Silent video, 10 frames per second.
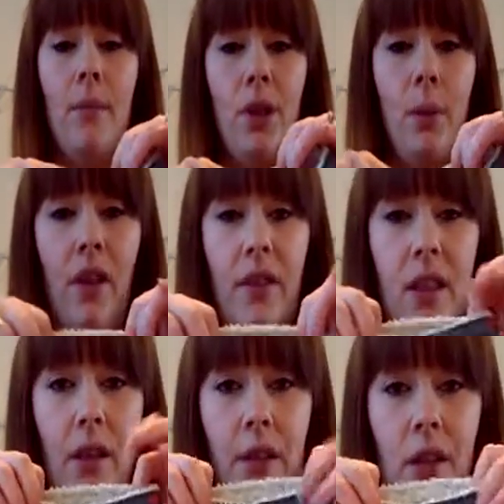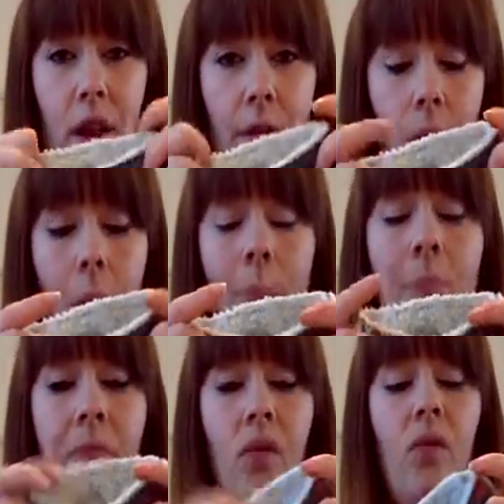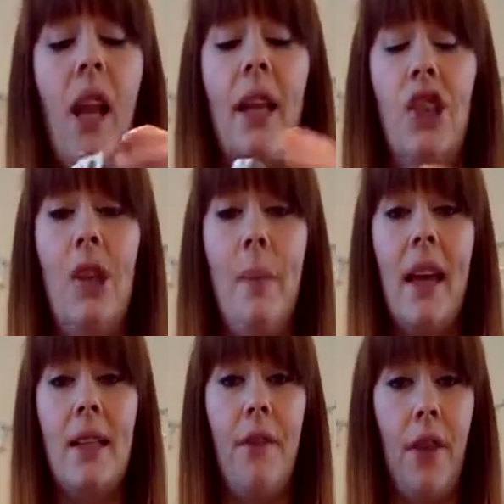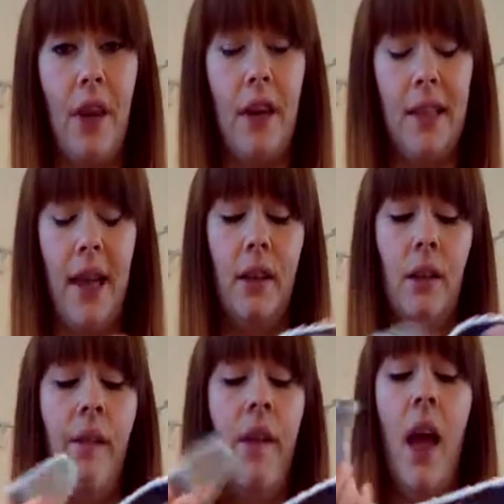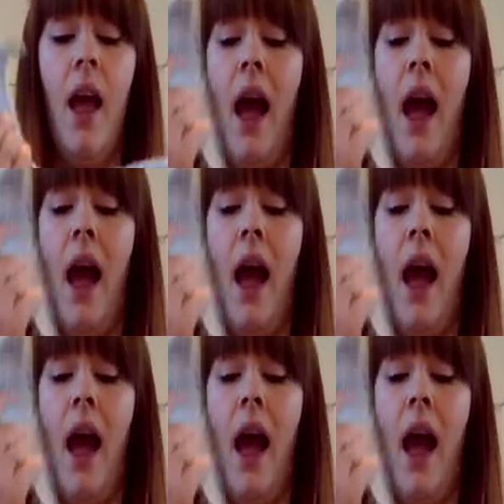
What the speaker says: So we got the Silver Surfer one. And she makes everything herself.